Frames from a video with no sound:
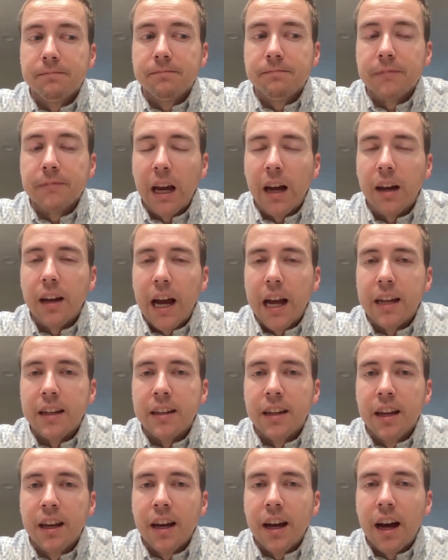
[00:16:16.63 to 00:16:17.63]
Yeah, I
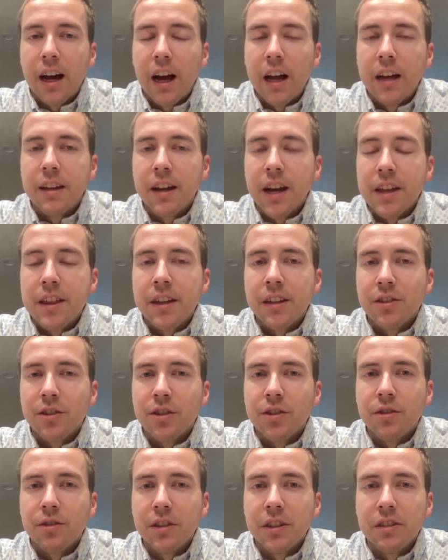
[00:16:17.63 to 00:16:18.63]
think
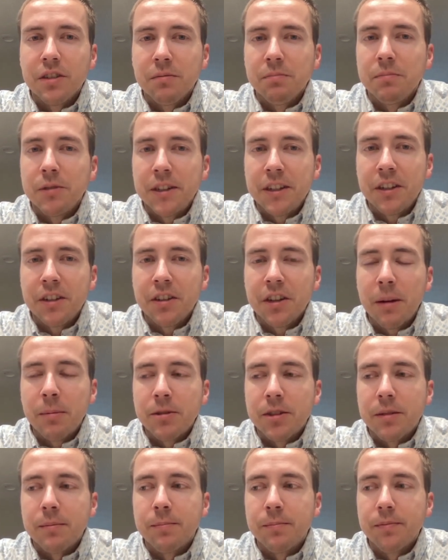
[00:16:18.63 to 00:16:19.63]
surgery is a pretty good
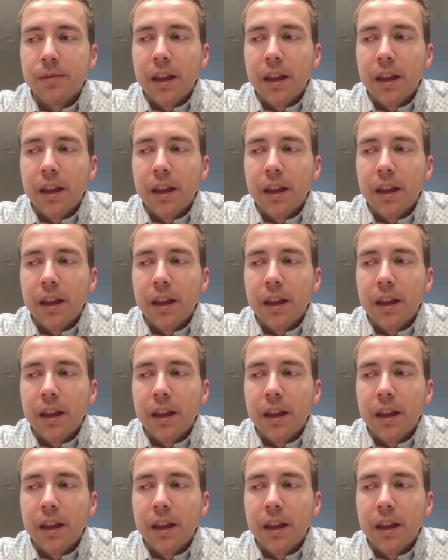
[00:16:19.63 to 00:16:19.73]
option.